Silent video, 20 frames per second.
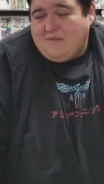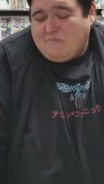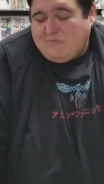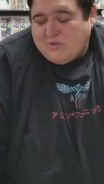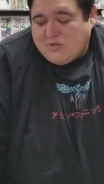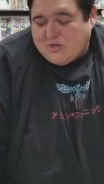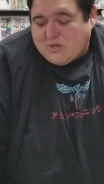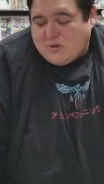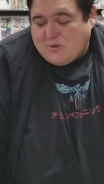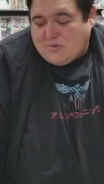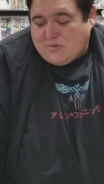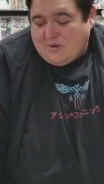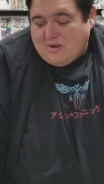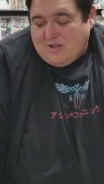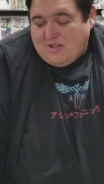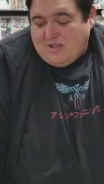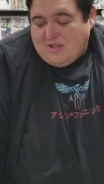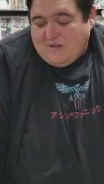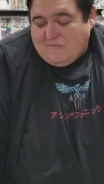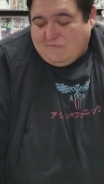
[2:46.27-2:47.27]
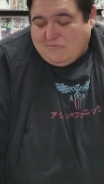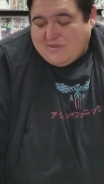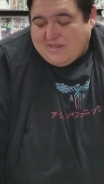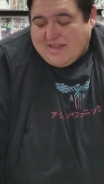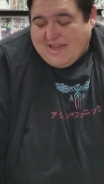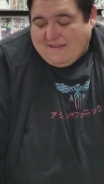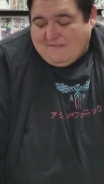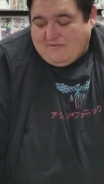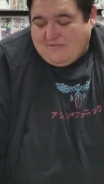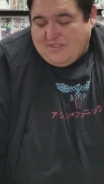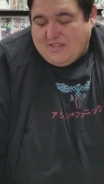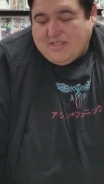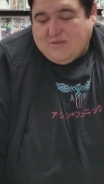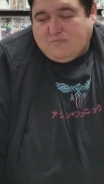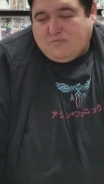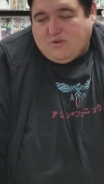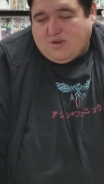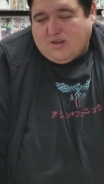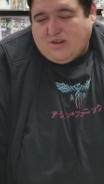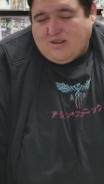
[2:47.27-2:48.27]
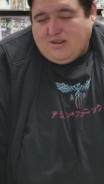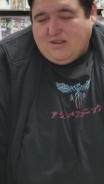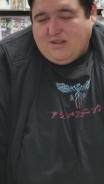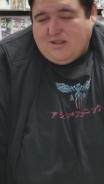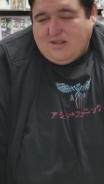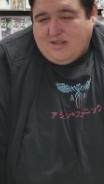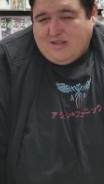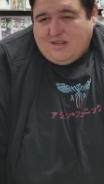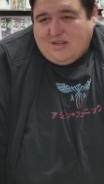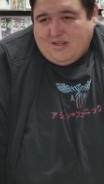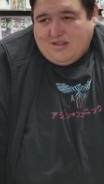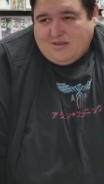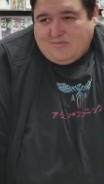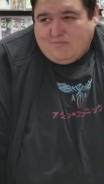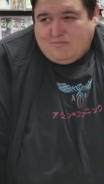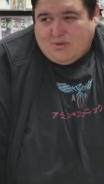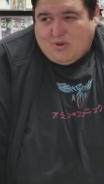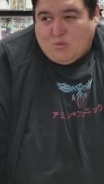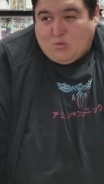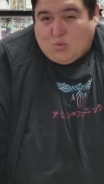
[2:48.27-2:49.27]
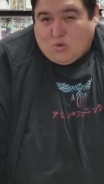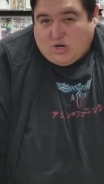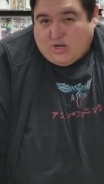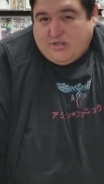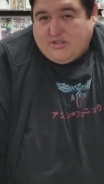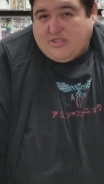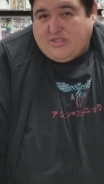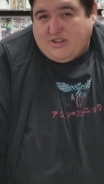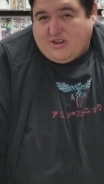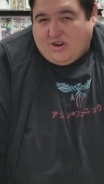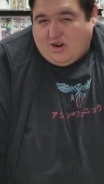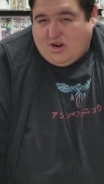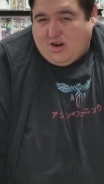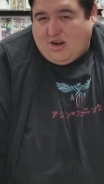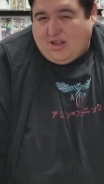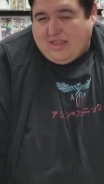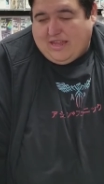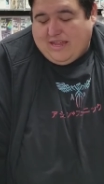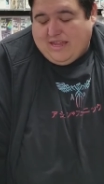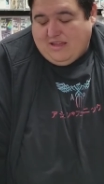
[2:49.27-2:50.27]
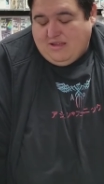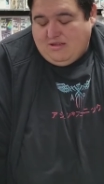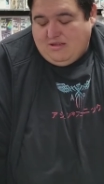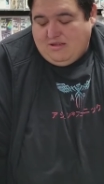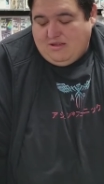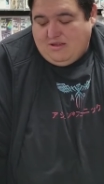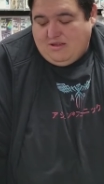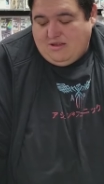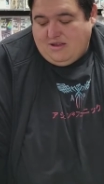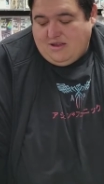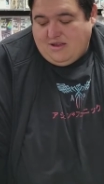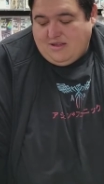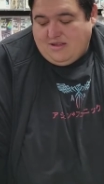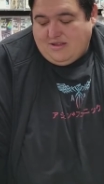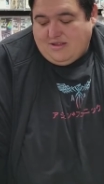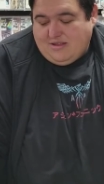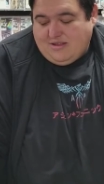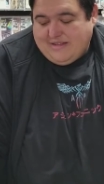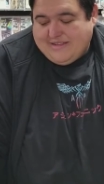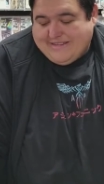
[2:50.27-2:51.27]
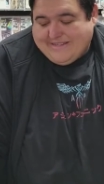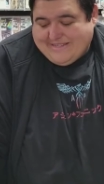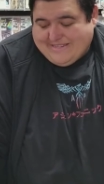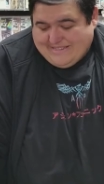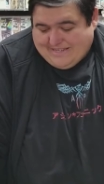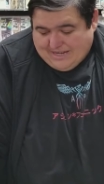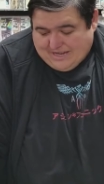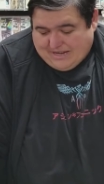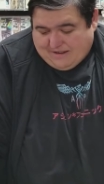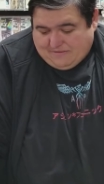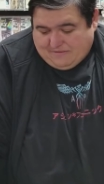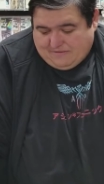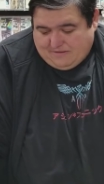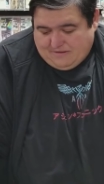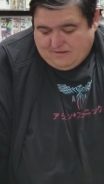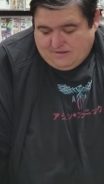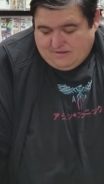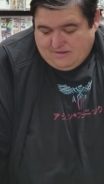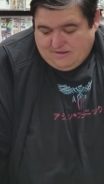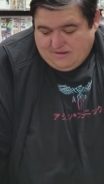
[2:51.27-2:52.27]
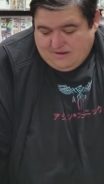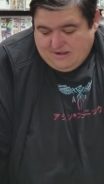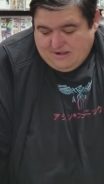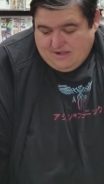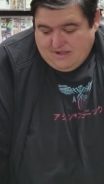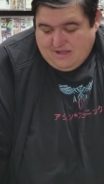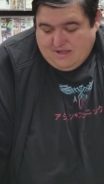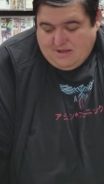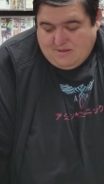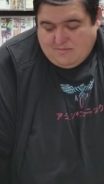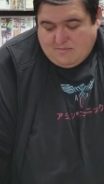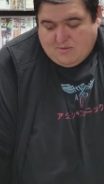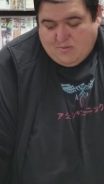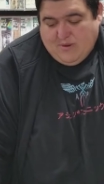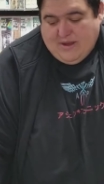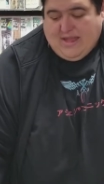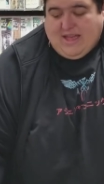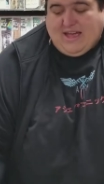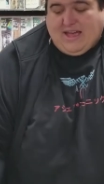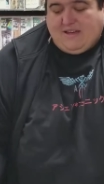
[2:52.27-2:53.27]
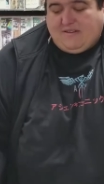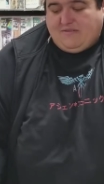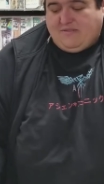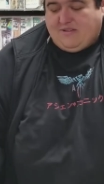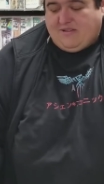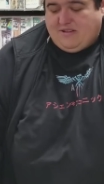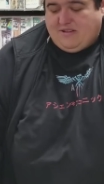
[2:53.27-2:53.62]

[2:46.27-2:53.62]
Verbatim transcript: So to have this book be worse than Harley is tough. We have